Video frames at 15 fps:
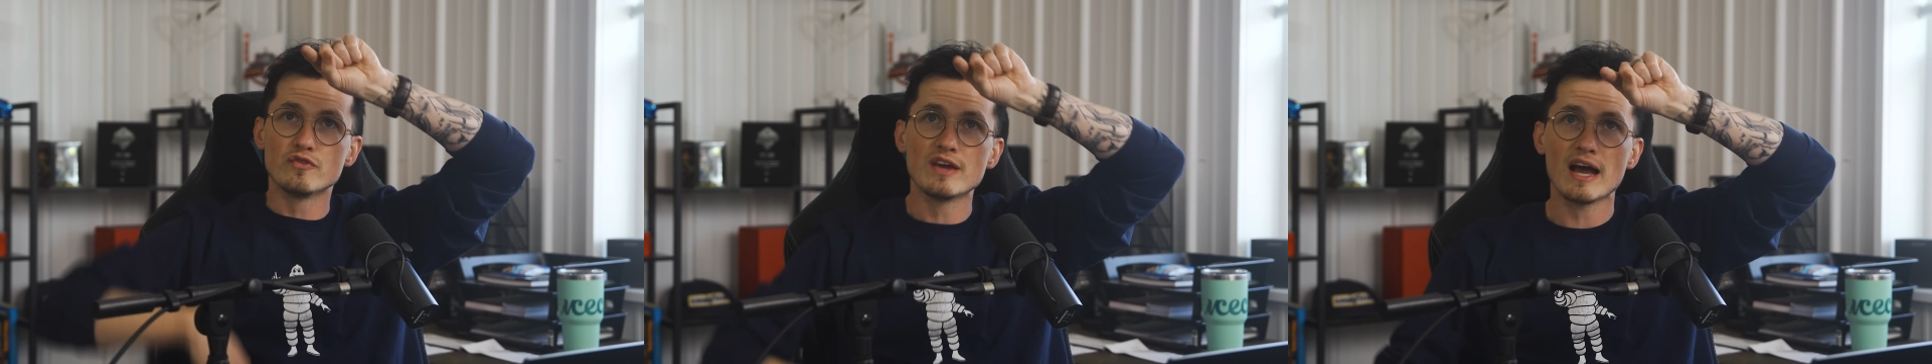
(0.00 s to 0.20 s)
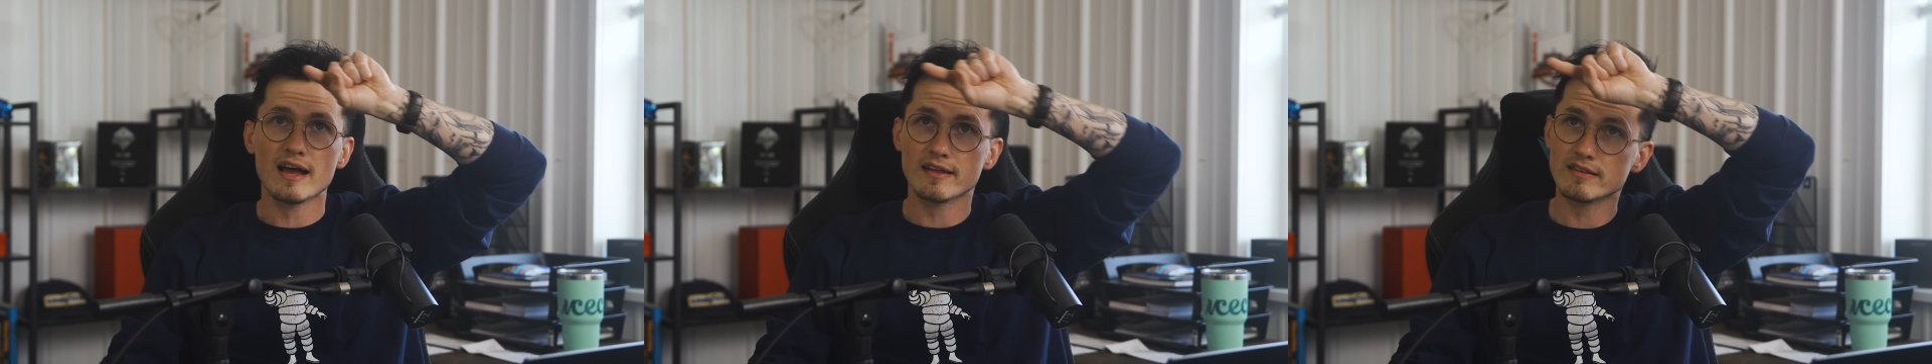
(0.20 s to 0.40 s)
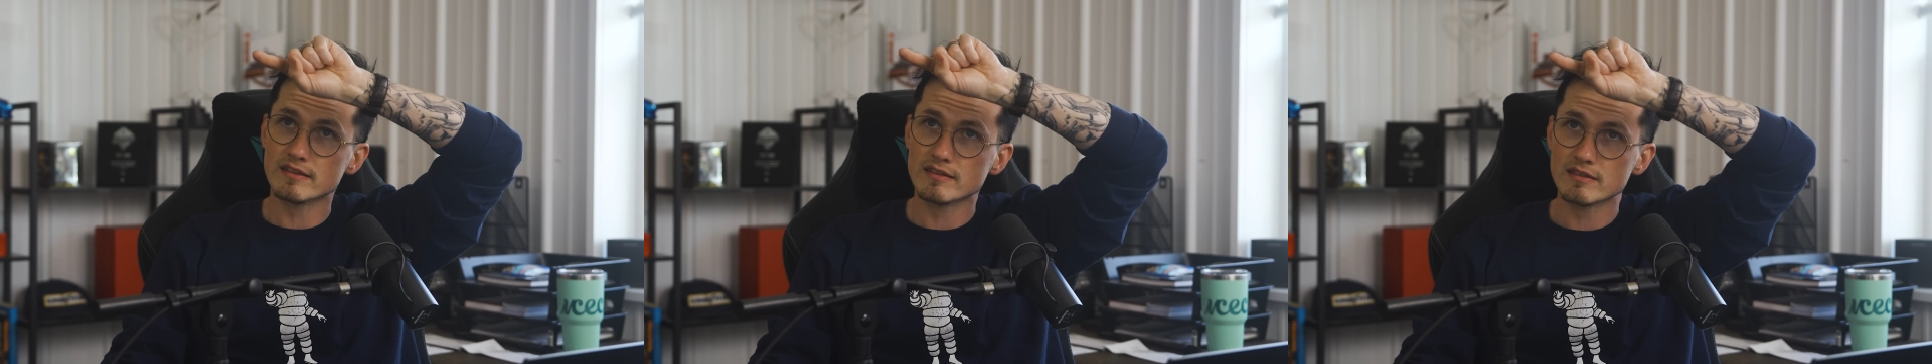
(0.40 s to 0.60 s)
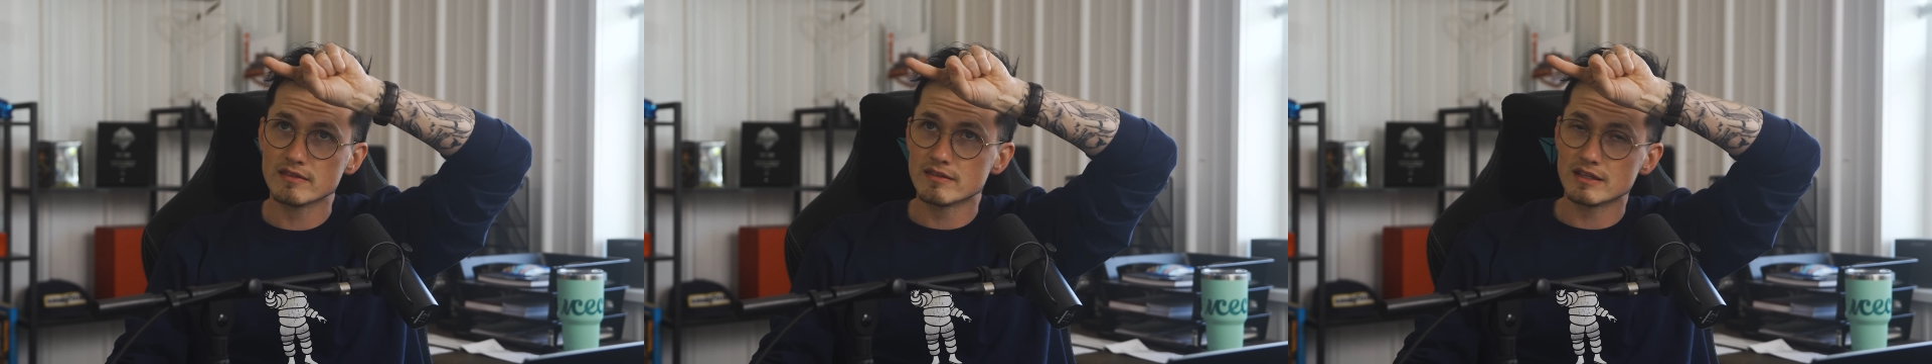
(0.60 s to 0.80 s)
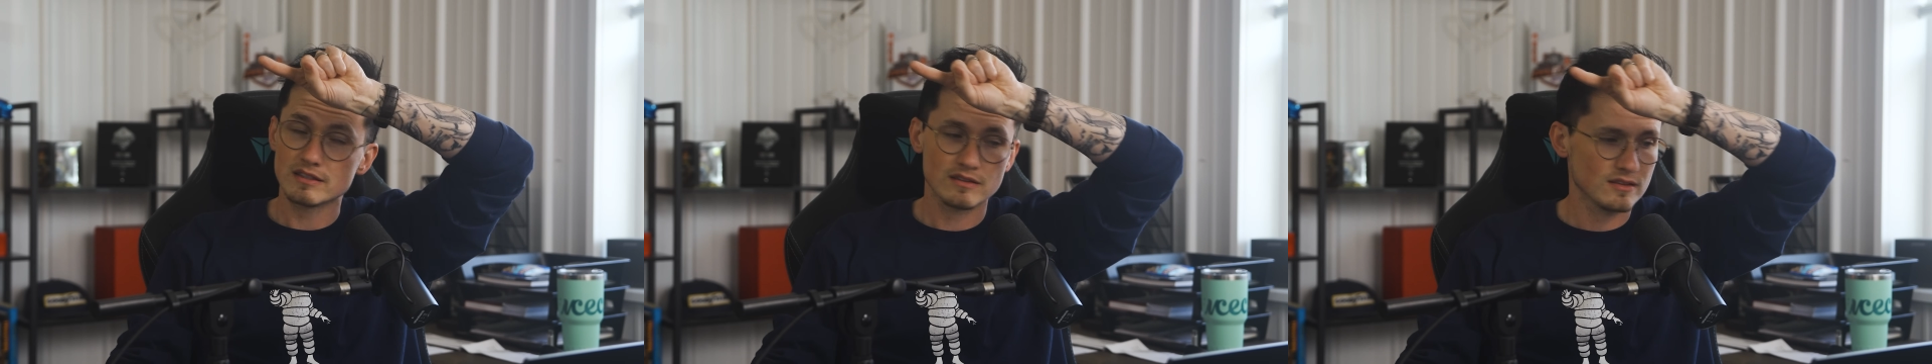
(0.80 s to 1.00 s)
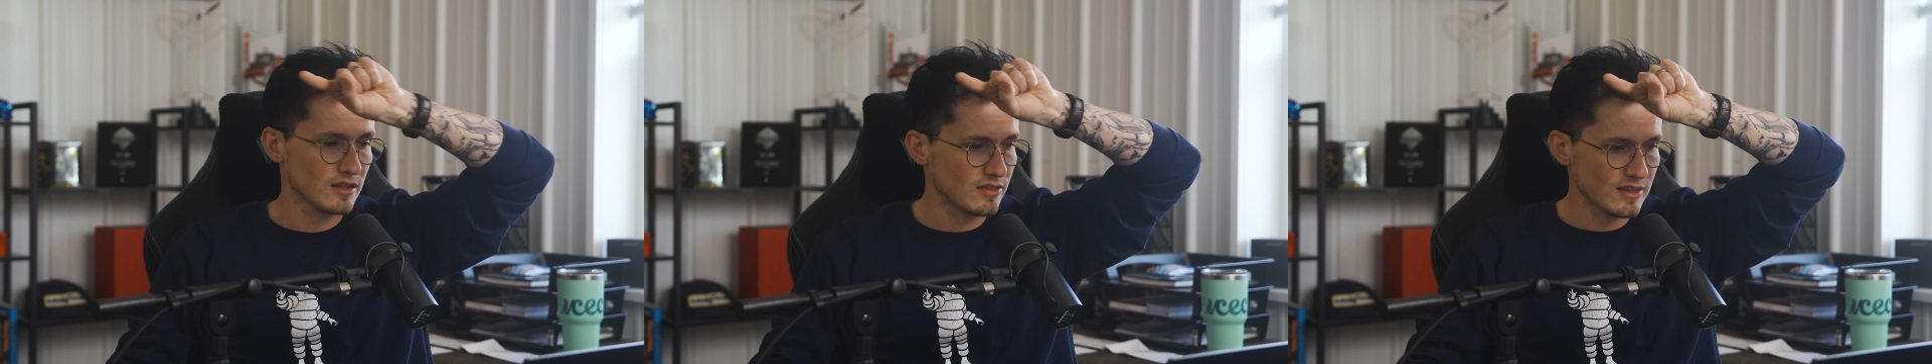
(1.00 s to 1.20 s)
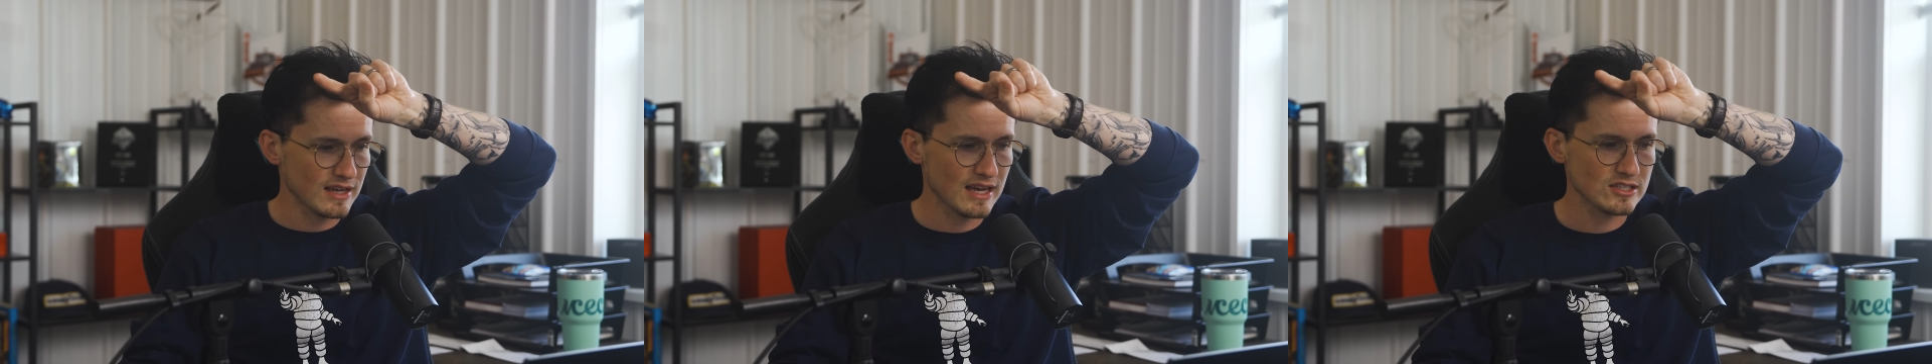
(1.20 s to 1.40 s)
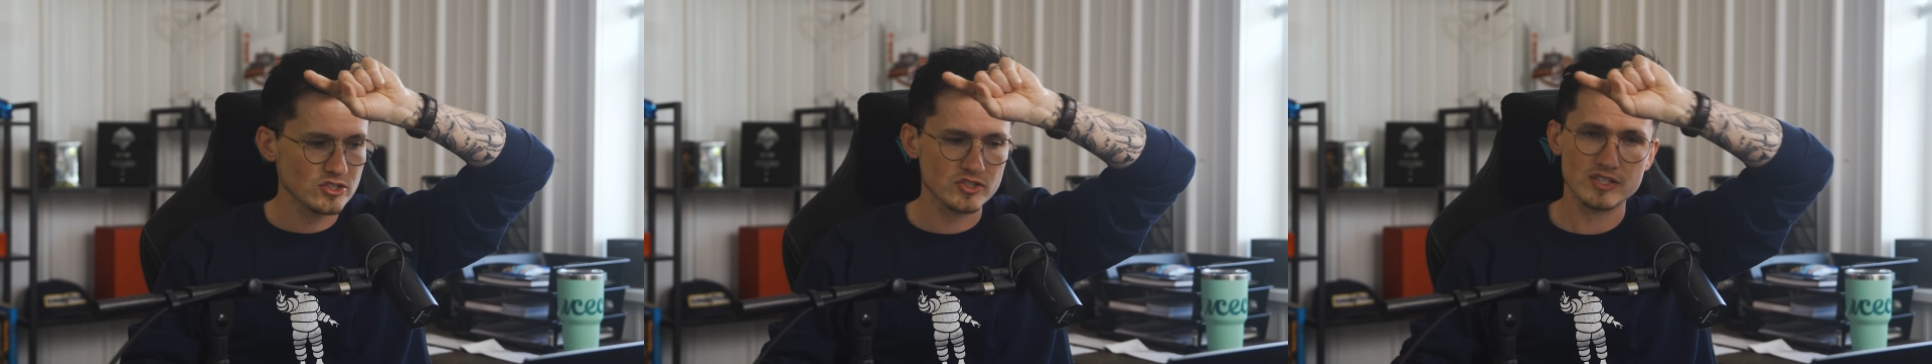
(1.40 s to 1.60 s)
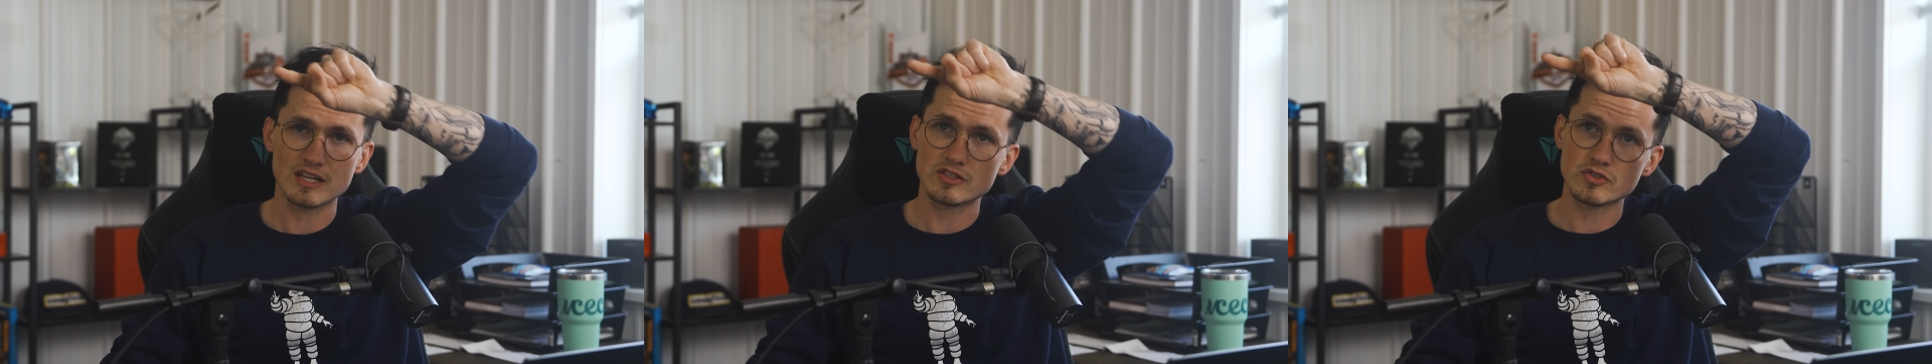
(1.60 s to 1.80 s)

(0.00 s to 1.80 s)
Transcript: got the thing I just said.